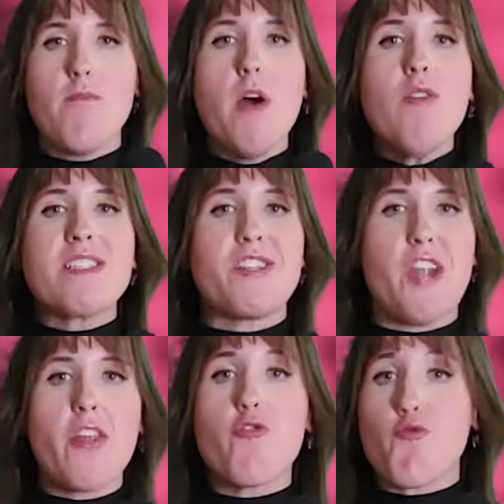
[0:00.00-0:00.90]
Mode is
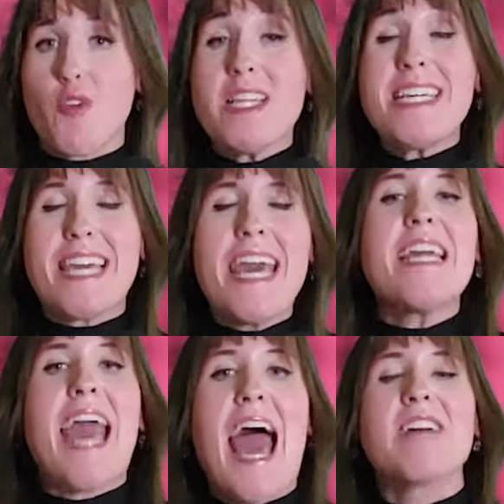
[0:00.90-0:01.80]
another really
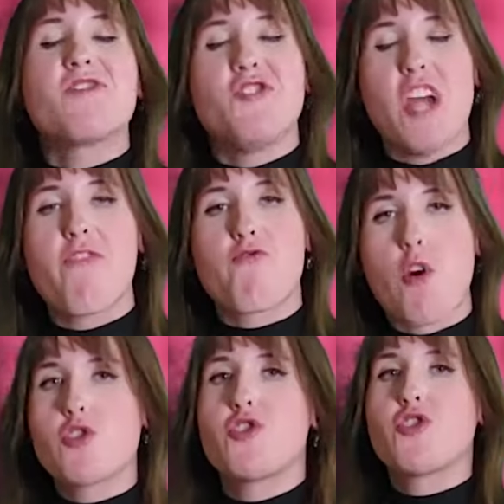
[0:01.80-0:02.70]
kick-ass Jeff
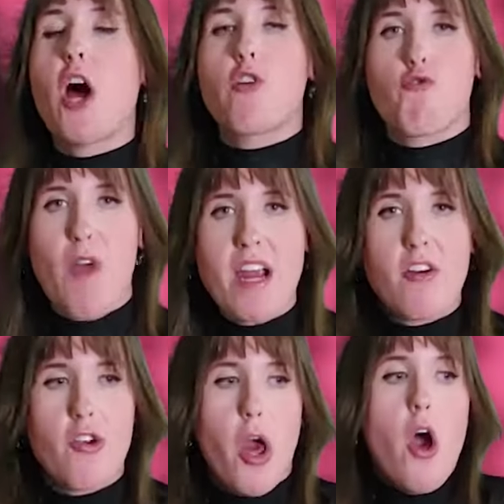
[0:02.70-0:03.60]
Rosenstock
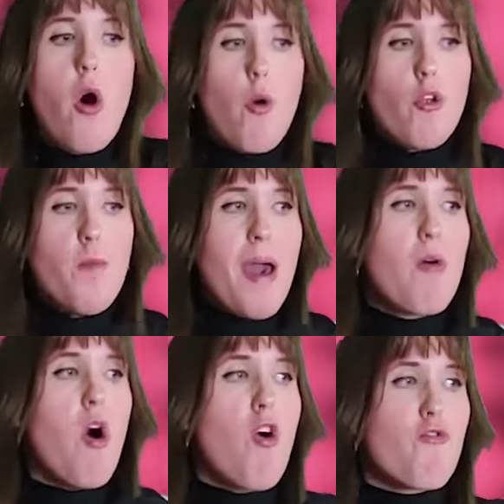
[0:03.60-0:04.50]
record, all
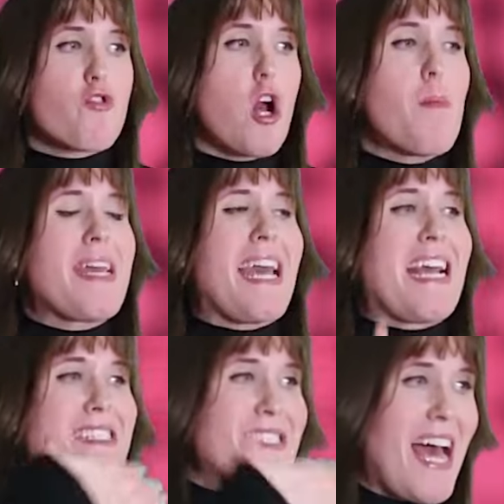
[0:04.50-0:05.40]
about overcoming
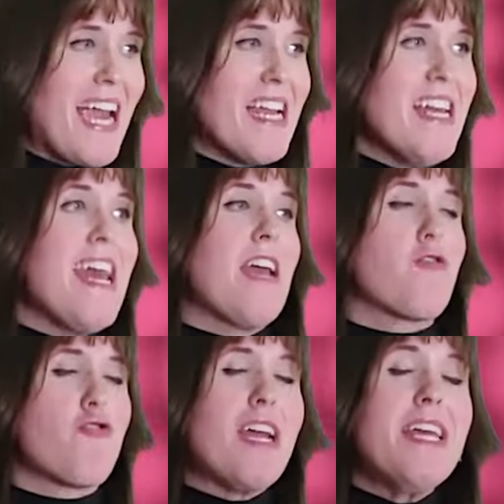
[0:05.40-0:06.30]
anxiety and
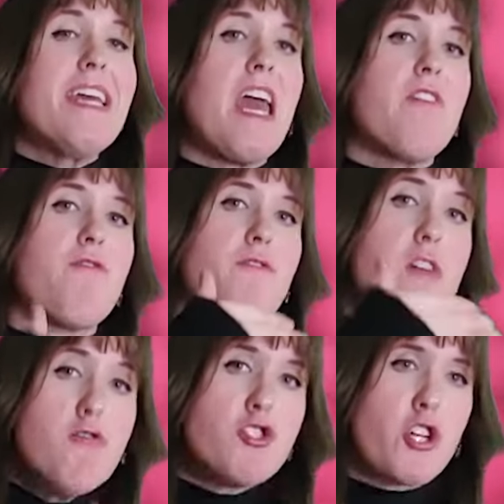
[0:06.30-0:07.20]
creating a
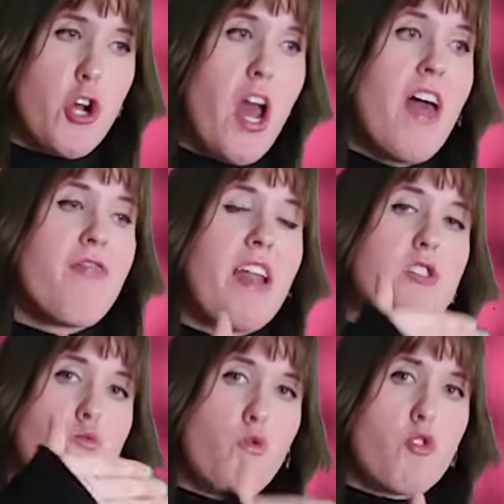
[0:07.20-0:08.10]
future that
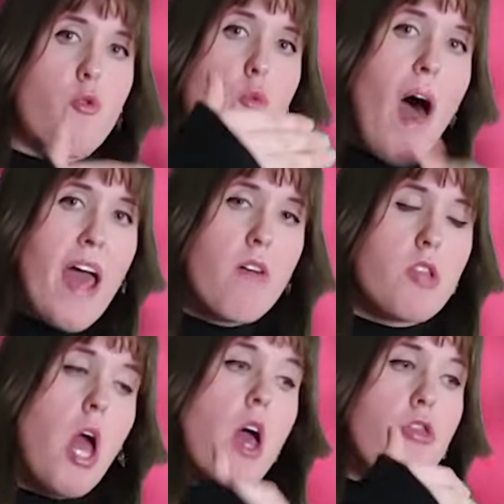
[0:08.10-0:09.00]
is worthwhile,
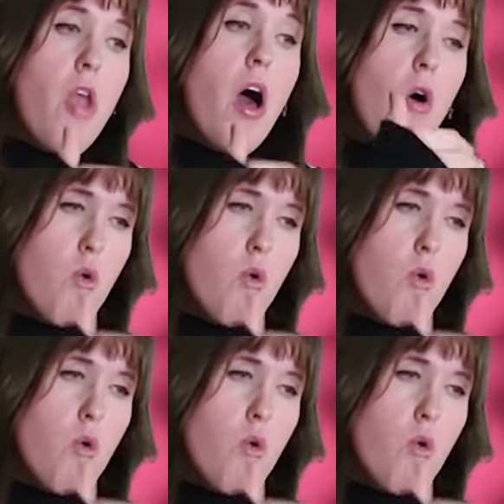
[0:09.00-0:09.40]
not